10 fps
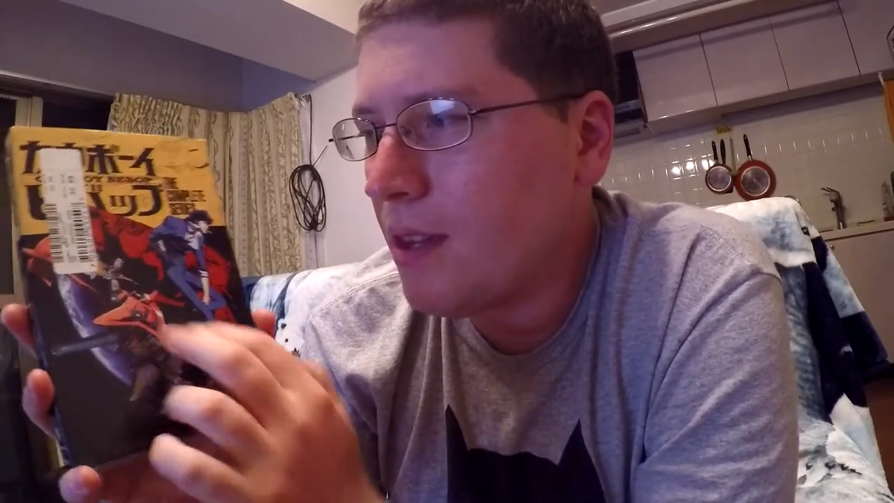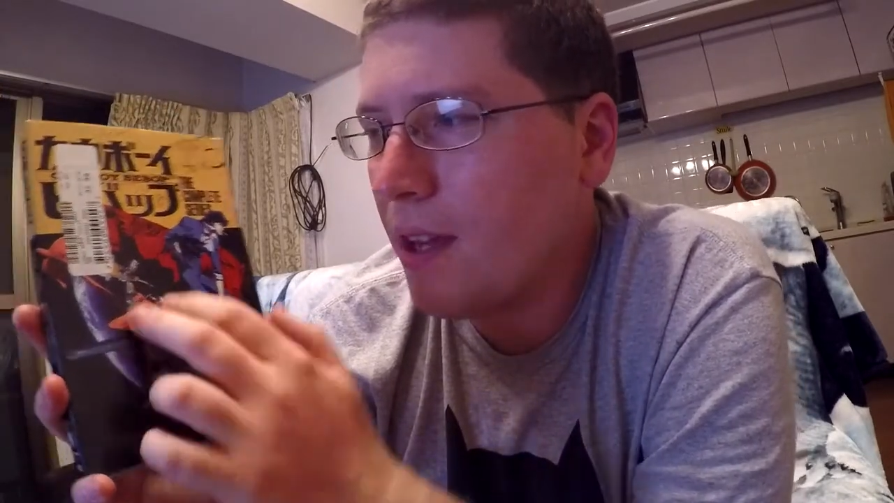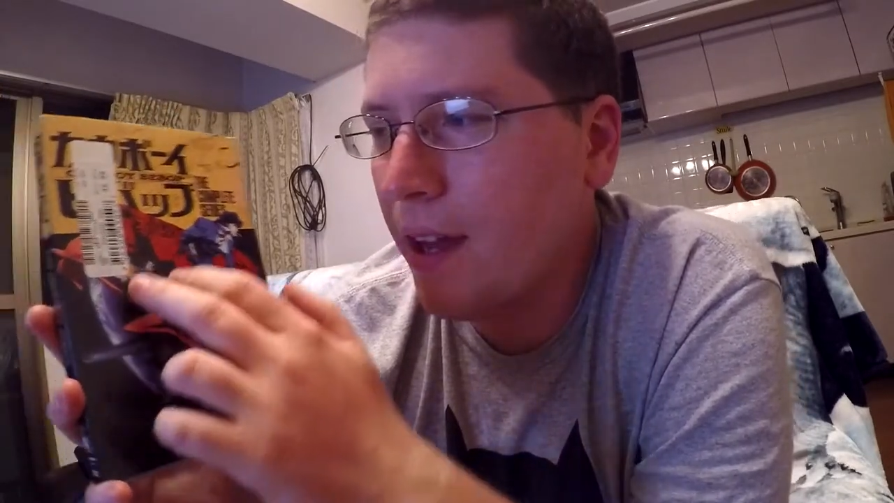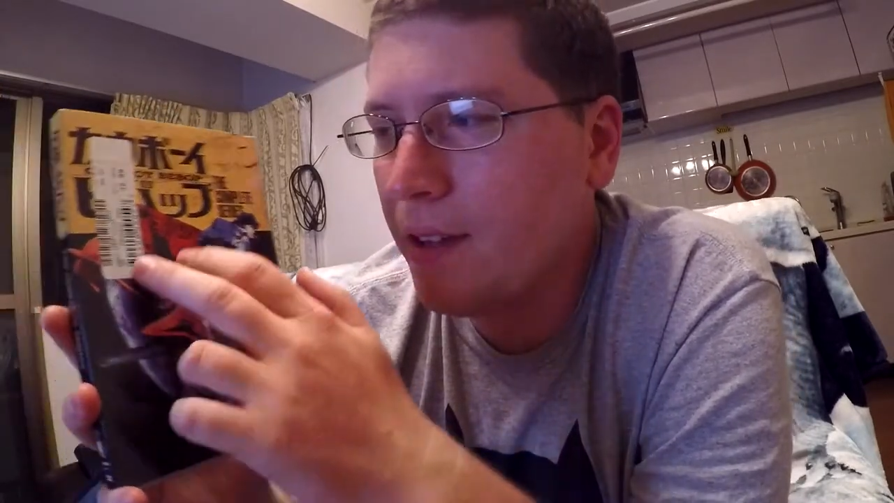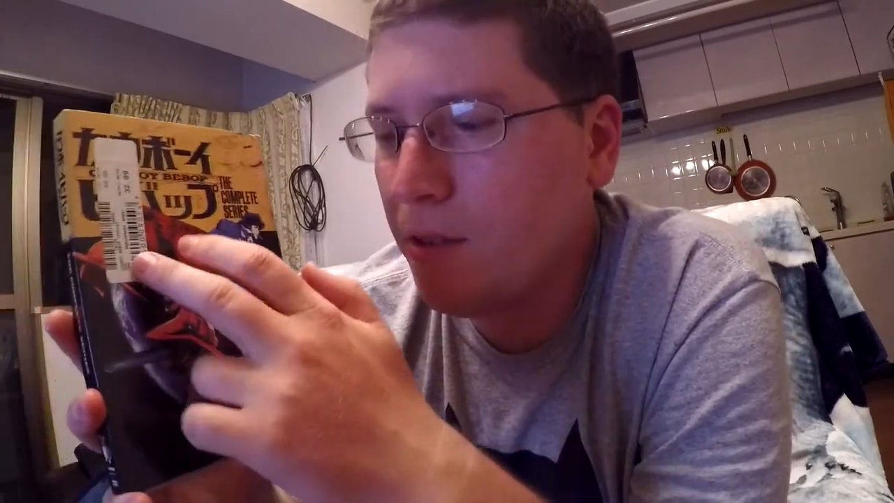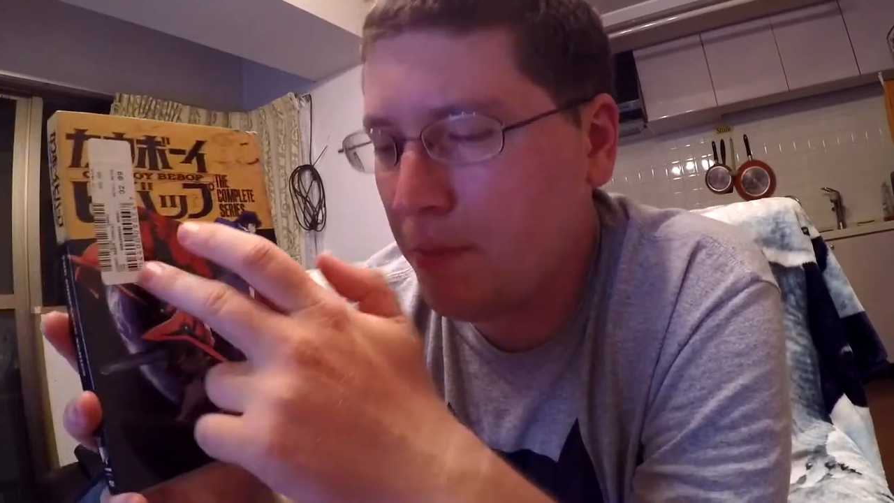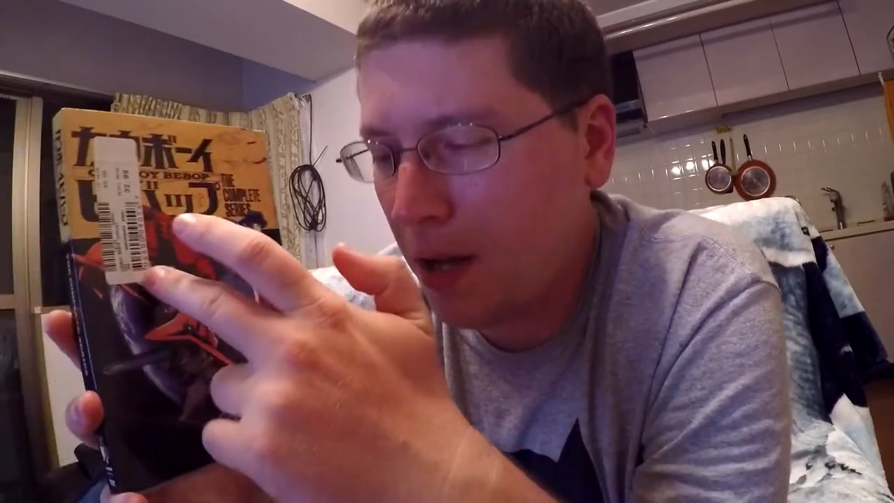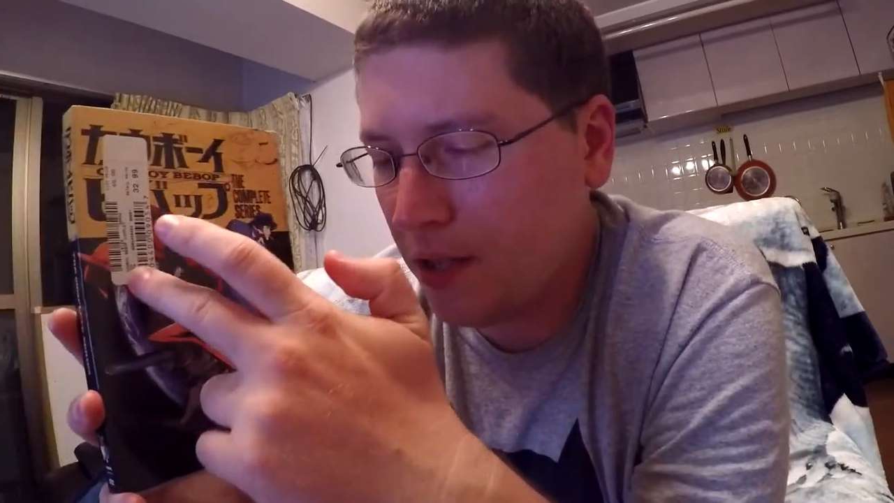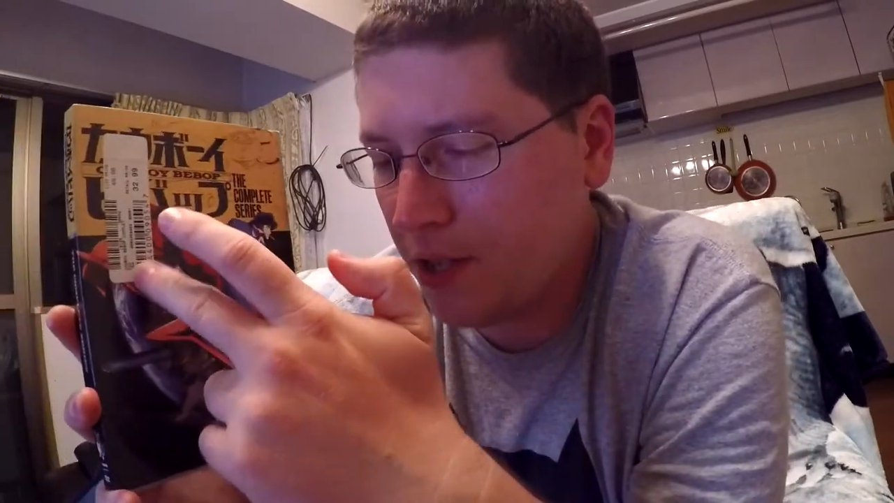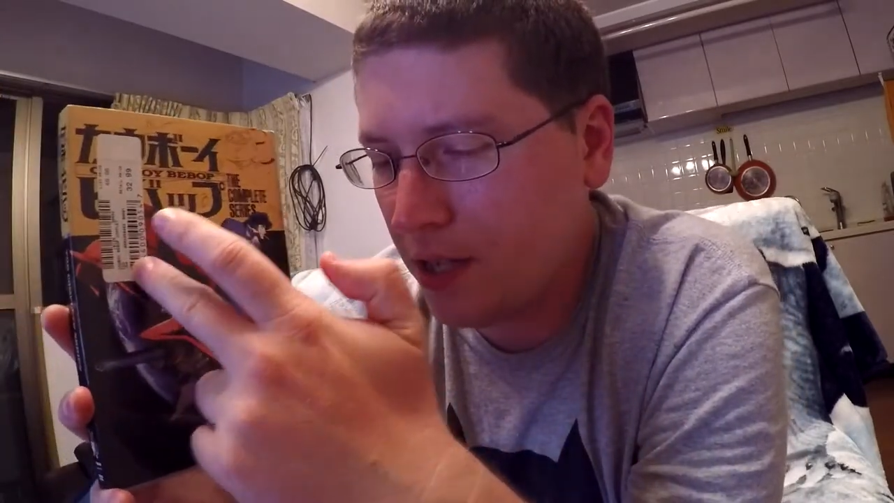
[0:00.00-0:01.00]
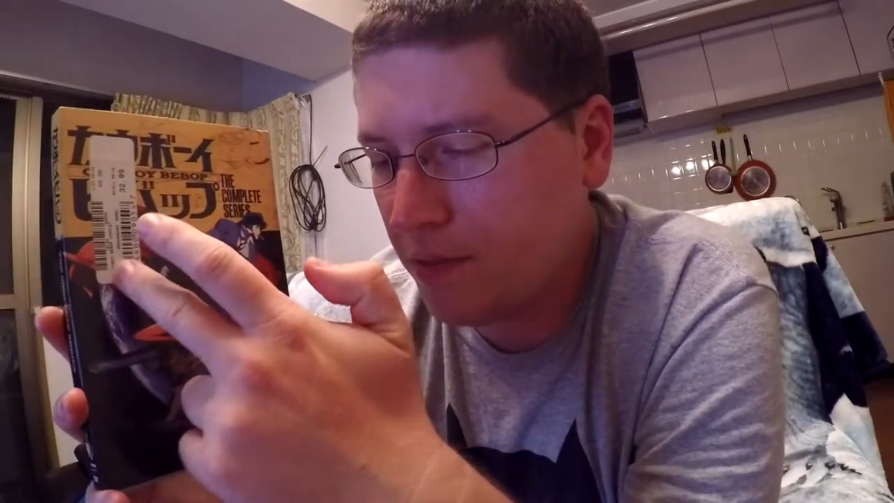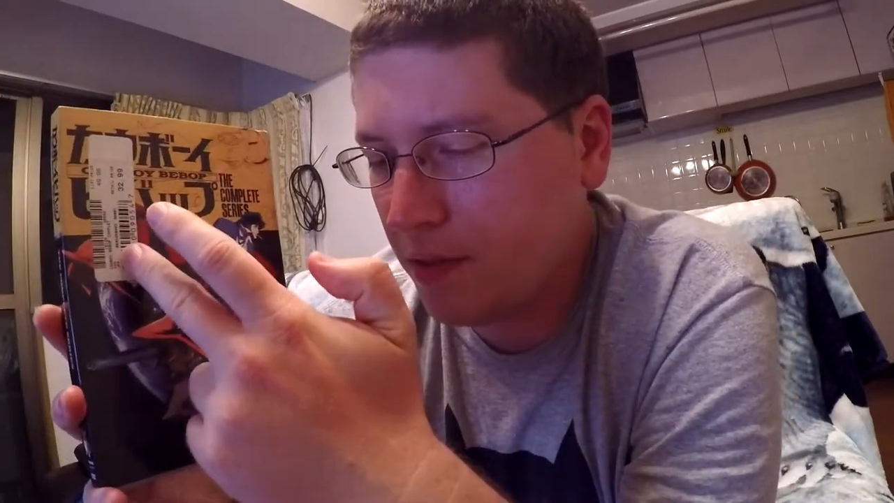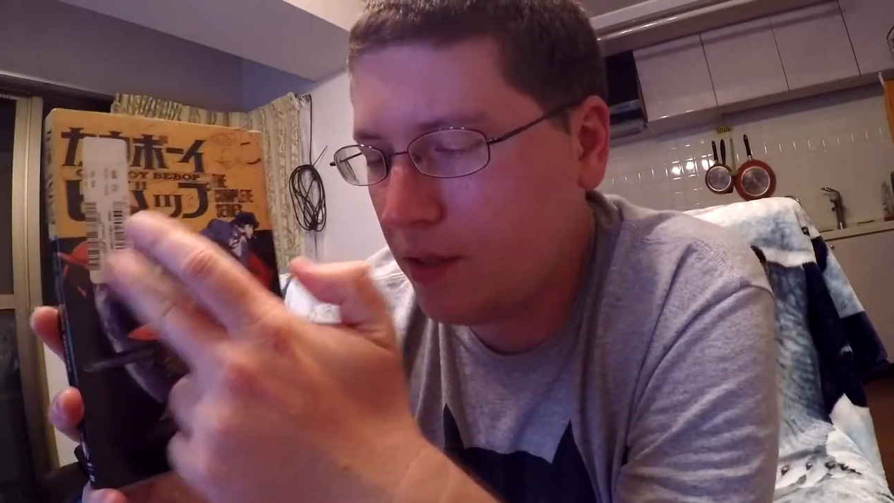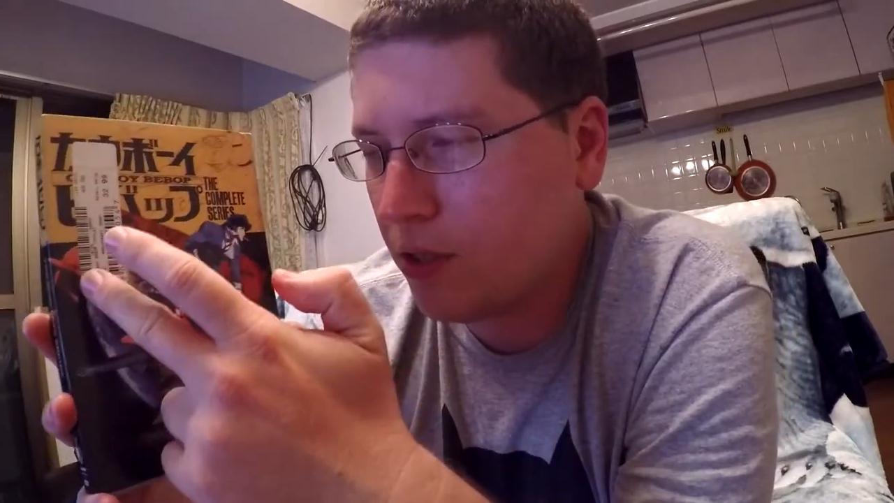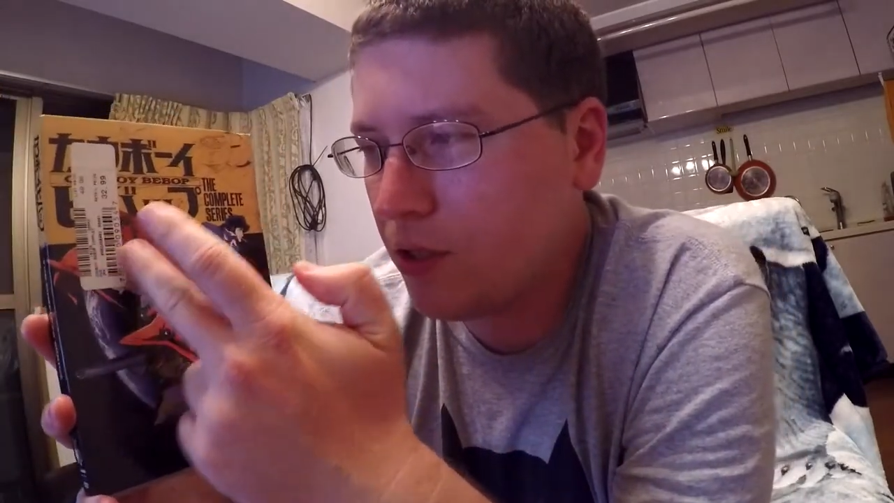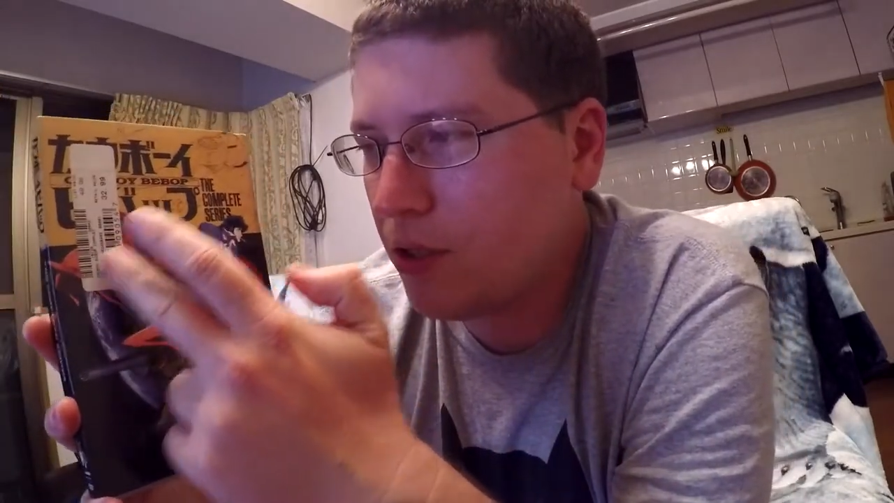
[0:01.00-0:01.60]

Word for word: yeah, I do apologize for a little